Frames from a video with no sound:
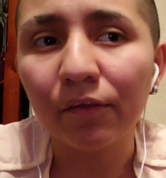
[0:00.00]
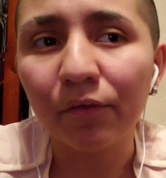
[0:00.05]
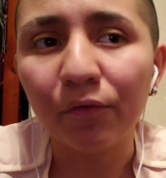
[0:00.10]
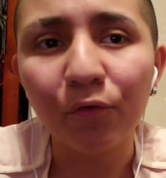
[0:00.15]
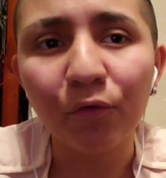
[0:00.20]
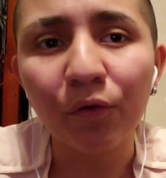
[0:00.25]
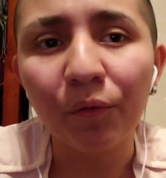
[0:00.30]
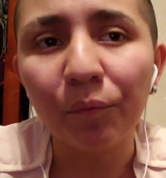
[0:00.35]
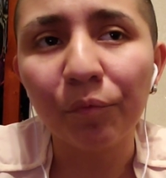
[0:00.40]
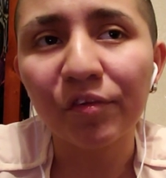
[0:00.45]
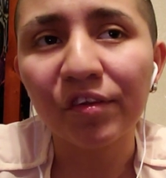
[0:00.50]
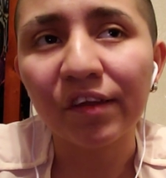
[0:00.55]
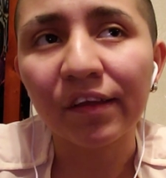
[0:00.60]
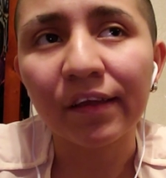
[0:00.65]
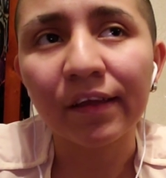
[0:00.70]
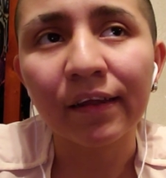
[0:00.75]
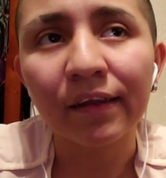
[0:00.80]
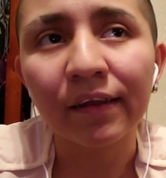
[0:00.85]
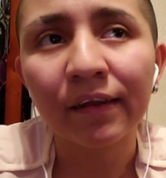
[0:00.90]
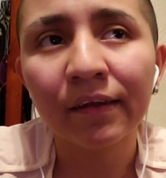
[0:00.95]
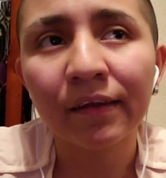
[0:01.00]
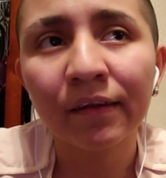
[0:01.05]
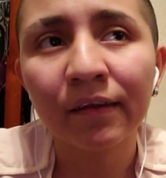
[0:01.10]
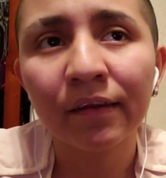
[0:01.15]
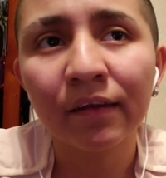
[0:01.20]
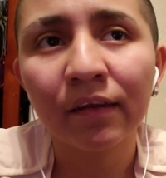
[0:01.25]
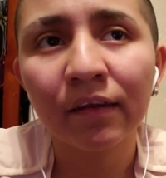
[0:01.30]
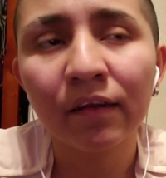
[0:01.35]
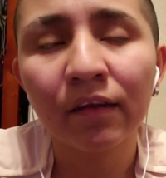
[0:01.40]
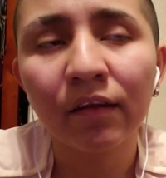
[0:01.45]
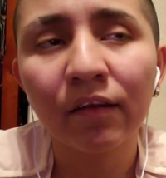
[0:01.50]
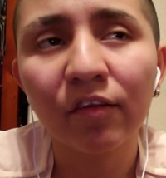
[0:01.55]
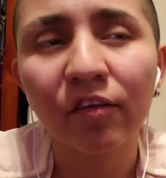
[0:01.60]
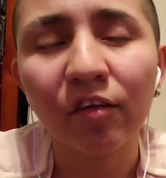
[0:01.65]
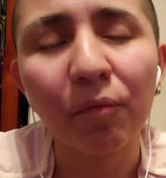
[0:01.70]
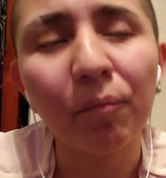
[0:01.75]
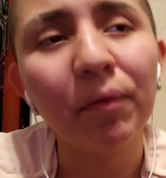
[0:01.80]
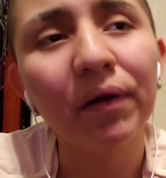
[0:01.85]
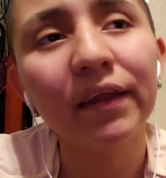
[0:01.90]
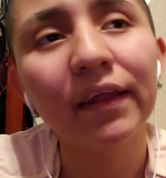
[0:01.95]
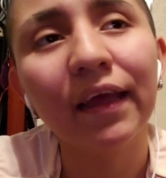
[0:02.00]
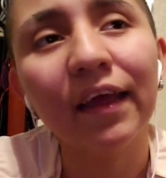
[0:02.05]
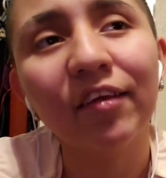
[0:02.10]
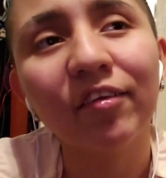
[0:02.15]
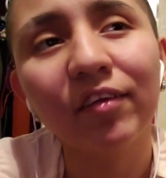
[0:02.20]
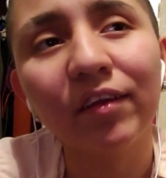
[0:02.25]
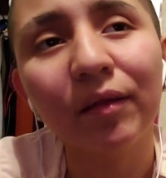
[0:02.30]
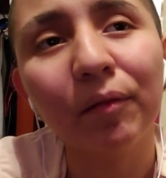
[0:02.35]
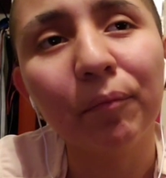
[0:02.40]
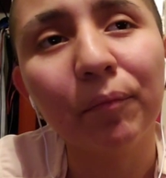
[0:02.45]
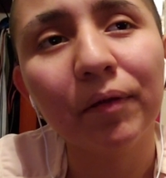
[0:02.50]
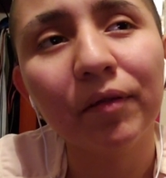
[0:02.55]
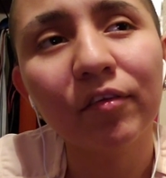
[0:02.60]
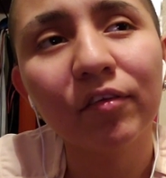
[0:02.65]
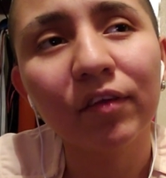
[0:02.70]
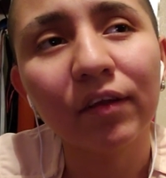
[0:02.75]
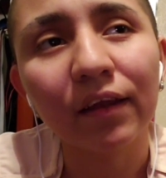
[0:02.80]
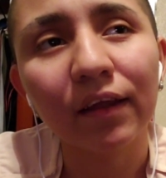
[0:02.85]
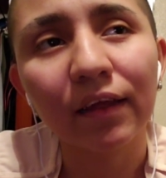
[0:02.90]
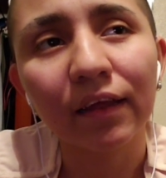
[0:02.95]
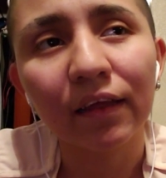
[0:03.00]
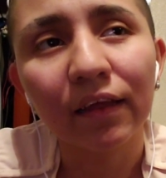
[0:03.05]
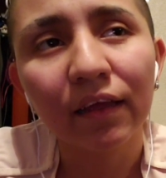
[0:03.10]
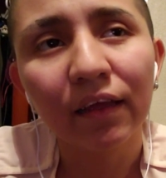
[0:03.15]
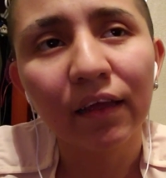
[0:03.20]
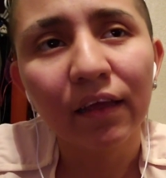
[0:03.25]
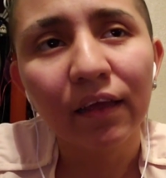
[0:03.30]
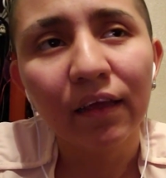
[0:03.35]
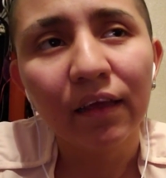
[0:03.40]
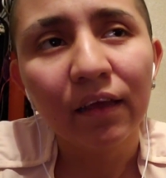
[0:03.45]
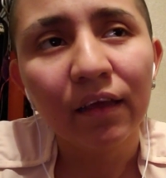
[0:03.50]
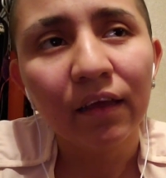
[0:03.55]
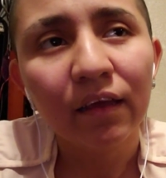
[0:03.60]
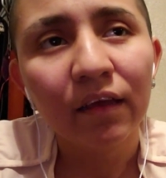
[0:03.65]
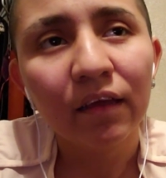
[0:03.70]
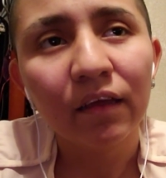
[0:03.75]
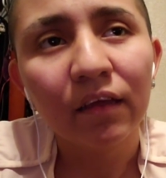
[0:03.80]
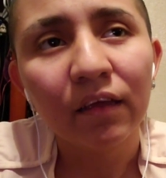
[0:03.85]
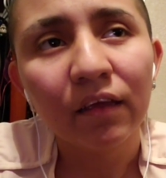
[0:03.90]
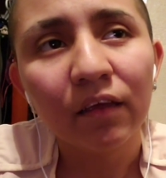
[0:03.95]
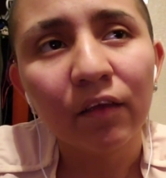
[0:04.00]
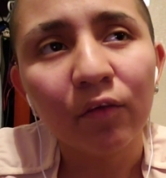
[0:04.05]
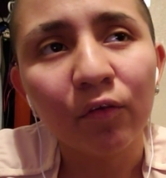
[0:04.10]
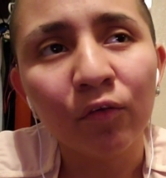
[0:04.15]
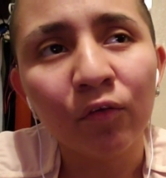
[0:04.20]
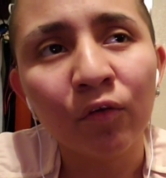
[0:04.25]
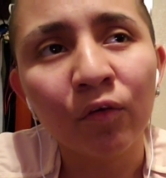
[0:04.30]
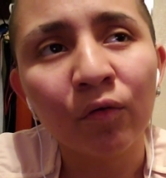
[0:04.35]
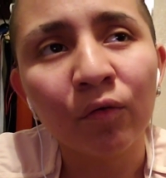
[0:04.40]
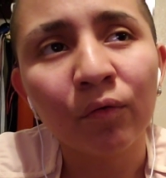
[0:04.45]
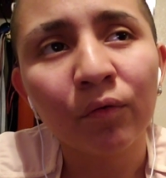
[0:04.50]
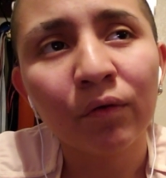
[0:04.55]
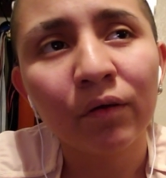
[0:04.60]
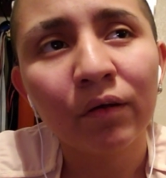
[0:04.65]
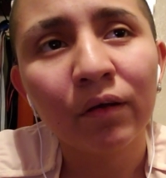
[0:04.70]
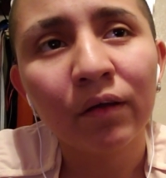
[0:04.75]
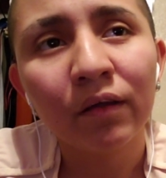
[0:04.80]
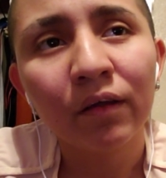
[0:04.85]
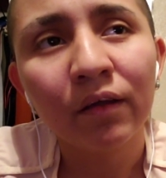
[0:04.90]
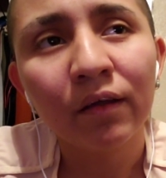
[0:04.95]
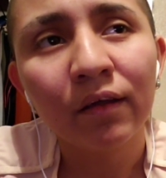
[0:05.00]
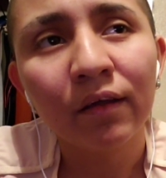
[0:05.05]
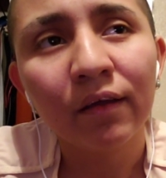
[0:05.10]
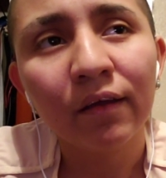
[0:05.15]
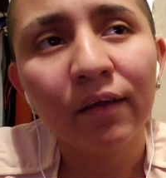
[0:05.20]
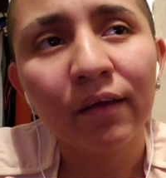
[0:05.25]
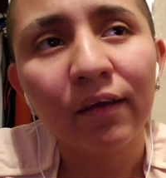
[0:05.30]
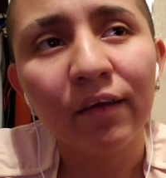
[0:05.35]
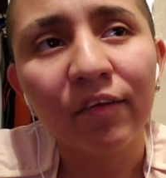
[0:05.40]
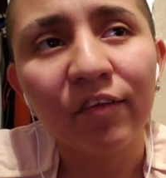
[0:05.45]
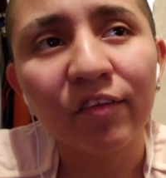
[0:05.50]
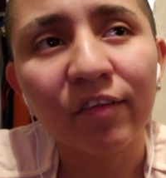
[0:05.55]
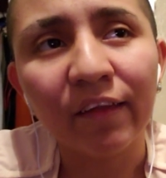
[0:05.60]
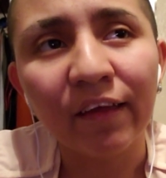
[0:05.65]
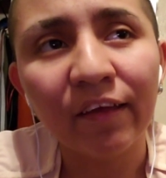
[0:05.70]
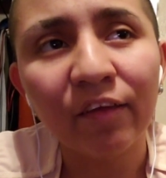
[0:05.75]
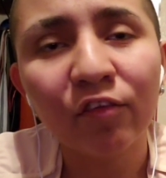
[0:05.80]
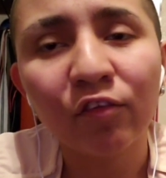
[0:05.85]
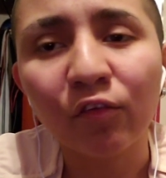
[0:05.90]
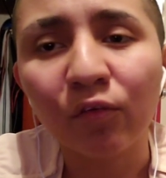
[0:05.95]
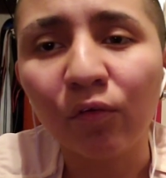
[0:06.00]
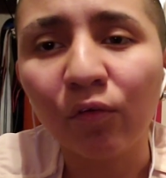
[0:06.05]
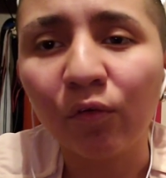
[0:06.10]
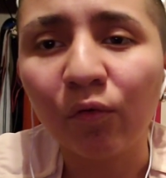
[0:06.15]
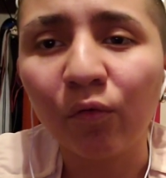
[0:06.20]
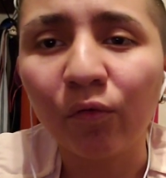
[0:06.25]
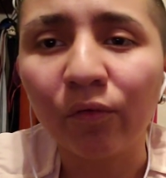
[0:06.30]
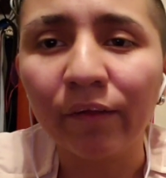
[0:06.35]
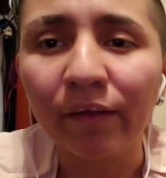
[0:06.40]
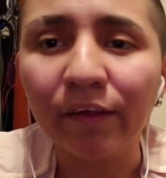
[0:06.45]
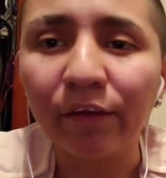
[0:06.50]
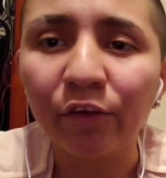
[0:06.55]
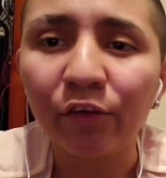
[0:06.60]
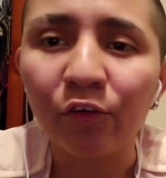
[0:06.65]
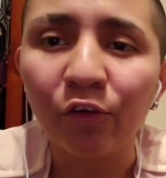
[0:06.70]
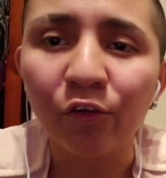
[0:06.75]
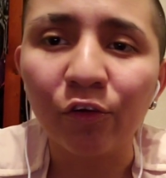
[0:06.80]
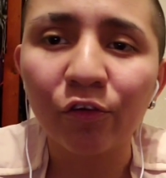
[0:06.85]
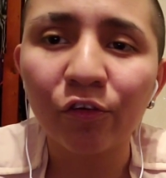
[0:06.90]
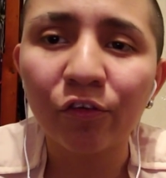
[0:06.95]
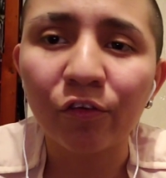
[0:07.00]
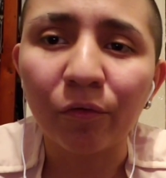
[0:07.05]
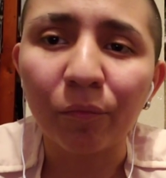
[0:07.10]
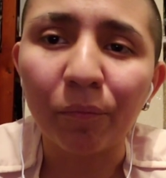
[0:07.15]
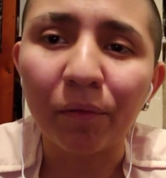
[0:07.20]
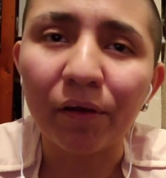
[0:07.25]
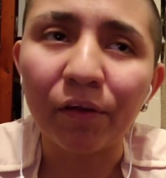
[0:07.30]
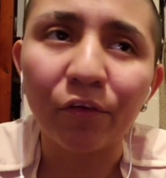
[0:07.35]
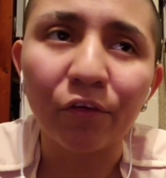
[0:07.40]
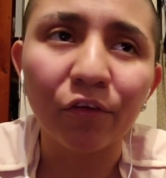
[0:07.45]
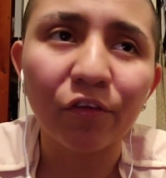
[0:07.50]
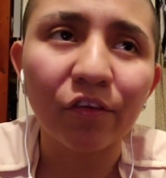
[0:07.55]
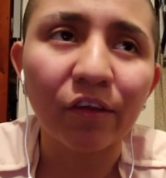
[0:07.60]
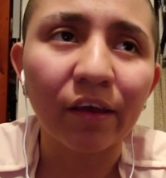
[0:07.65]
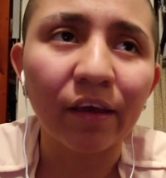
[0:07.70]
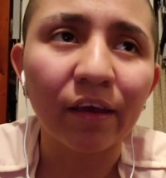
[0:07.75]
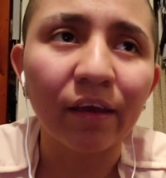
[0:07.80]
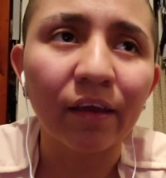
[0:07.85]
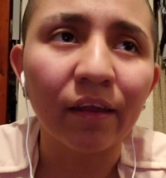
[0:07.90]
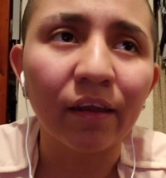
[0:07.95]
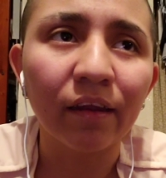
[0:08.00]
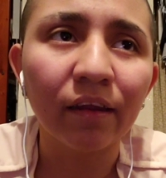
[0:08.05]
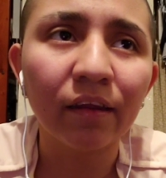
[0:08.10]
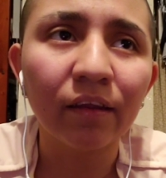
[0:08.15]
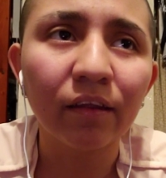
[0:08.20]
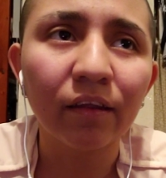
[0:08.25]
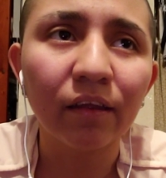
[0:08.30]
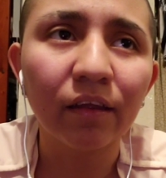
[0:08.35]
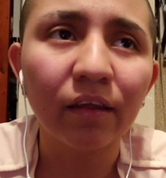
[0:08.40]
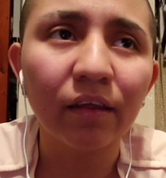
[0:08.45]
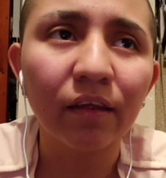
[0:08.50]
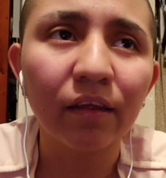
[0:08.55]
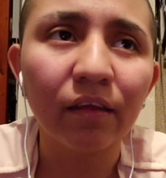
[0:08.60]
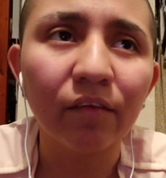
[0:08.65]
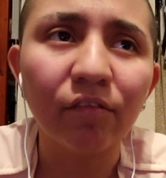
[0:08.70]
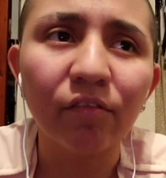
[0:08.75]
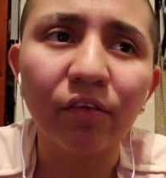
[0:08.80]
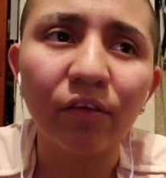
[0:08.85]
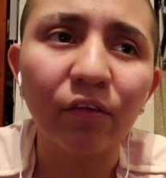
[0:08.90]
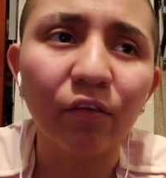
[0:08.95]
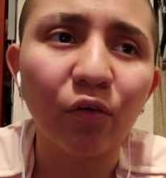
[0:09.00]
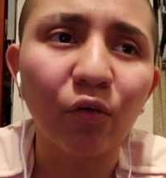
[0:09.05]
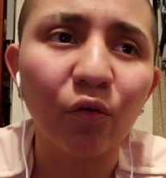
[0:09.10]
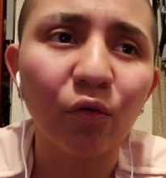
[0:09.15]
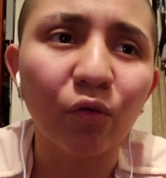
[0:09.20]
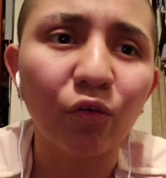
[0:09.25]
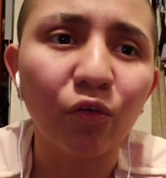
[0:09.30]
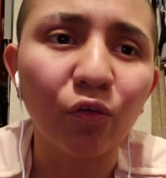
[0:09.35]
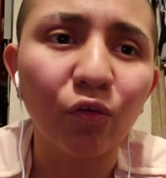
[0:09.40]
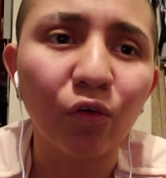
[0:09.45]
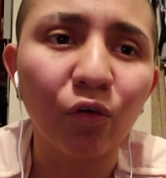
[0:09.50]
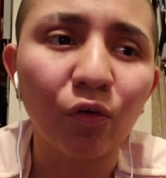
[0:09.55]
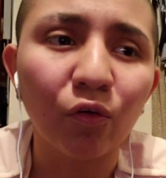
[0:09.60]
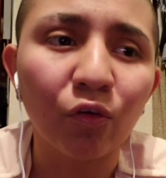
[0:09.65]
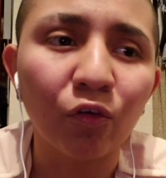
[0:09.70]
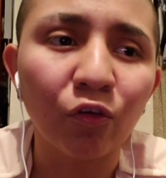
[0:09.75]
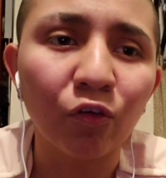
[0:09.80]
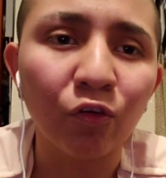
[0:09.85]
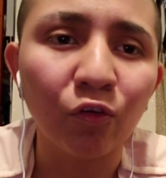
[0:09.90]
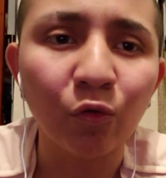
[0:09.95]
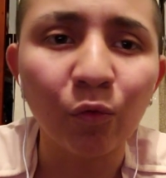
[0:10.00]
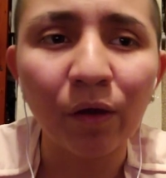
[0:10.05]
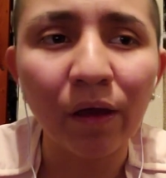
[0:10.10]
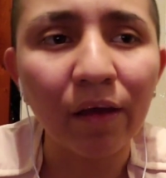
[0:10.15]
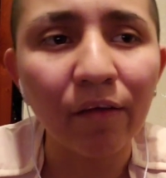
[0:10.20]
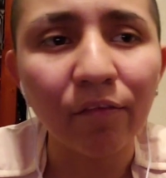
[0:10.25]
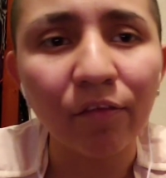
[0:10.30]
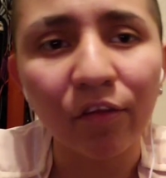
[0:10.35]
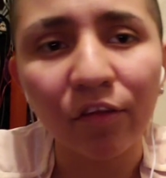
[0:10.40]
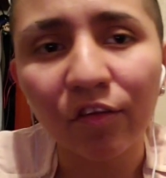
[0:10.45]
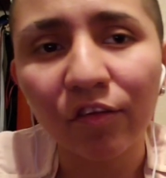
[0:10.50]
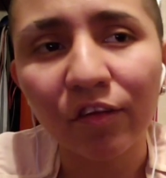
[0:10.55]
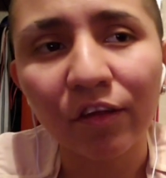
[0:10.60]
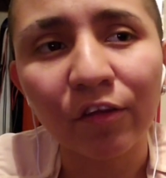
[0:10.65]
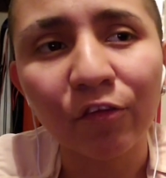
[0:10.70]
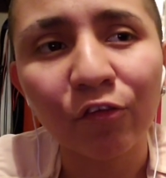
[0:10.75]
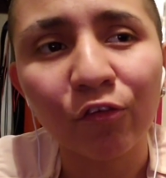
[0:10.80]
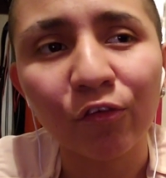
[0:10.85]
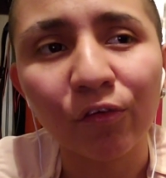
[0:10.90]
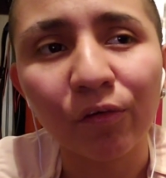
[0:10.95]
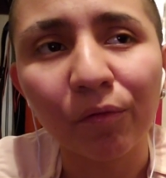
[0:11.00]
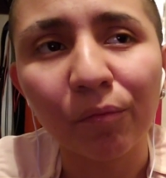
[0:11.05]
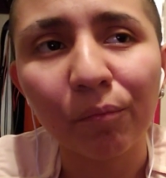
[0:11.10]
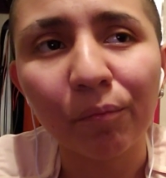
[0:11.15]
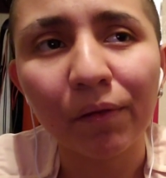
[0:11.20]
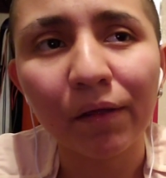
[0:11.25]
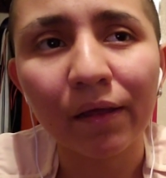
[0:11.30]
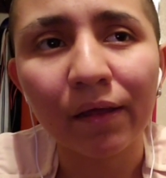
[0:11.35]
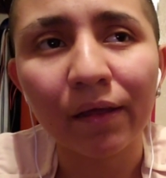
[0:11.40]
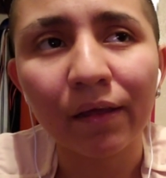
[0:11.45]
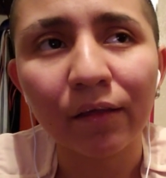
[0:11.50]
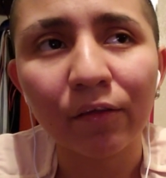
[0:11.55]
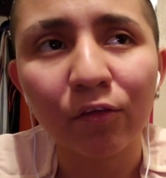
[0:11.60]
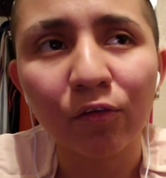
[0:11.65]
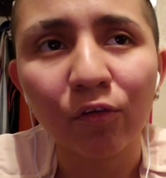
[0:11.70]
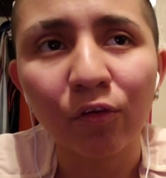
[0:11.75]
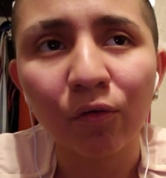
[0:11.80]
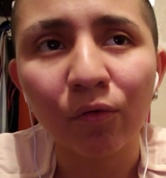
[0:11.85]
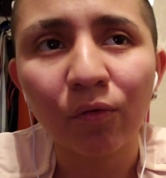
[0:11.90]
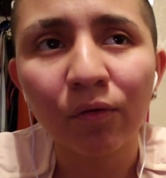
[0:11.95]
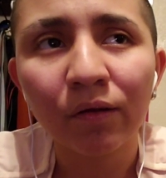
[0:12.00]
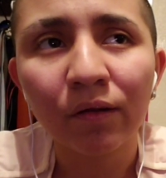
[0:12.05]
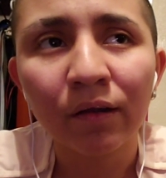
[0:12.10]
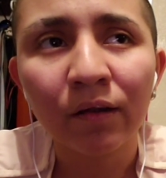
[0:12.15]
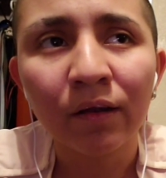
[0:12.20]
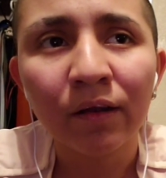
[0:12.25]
you know what I'm saying? Somebody actually mentioned, like, you know, it's nice to know that your girl's still by your side, even though, you know, you have this syndrome and, you know,